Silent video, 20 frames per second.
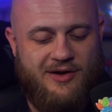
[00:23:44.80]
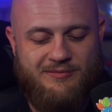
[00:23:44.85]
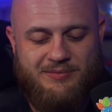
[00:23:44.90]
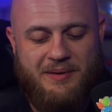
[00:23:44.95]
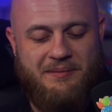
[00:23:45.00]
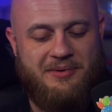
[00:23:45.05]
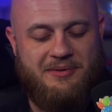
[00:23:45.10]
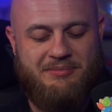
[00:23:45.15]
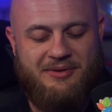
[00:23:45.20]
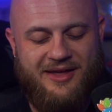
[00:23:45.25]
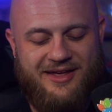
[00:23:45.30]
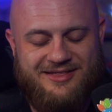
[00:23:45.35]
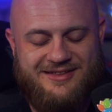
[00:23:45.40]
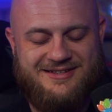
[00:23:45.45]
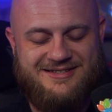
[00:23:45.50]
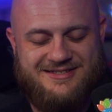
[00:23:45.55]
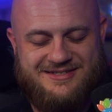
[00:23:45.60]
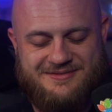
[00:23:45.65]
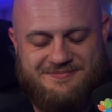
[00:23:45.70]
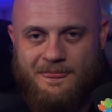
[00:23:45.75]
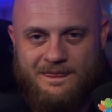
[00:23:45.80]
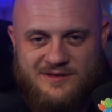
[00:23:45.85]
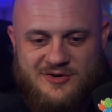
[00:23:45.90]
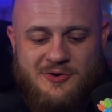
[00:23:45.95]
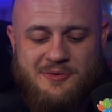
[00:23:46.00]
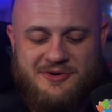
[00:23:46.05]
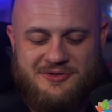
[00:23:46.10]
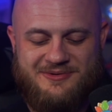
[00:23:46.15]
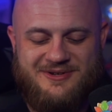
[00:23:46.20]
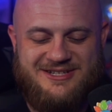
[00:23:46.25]
probably played this
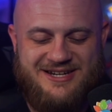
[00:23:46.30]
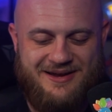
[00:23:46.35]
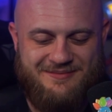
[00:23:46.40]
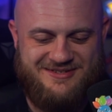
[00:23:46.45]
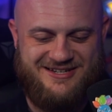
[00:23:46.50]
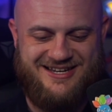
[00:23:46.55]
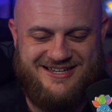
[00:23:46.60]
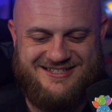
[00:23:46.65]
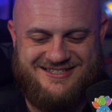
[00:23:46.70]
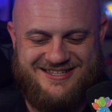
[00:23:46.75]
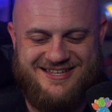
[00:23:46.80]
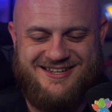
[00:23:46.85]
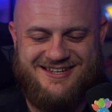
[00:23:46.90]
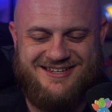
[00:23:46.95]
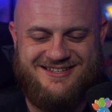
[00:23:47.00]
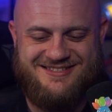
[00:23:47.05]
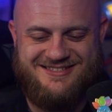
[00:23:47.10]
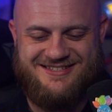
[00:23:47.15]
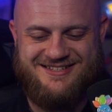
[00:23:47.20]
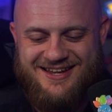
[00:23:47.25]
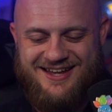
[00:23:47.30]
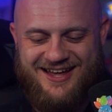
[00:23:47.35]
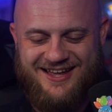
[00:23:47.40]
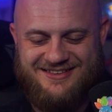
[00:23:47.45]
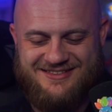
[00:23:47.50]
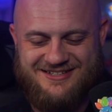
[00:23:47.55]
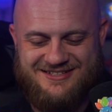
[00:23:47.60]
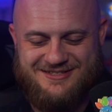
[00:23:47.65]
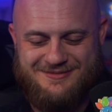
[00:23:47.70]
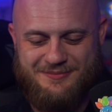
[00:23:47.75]
2 or 3 times against this
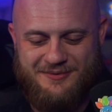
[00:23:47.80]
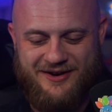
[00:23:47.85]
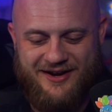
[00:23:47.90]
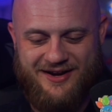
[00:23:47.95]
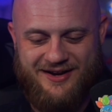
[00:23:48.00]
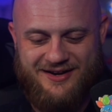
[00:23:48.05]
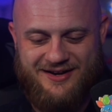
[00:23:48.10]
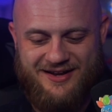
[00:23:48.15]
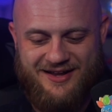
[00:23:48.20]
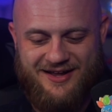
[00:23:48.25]
at this point.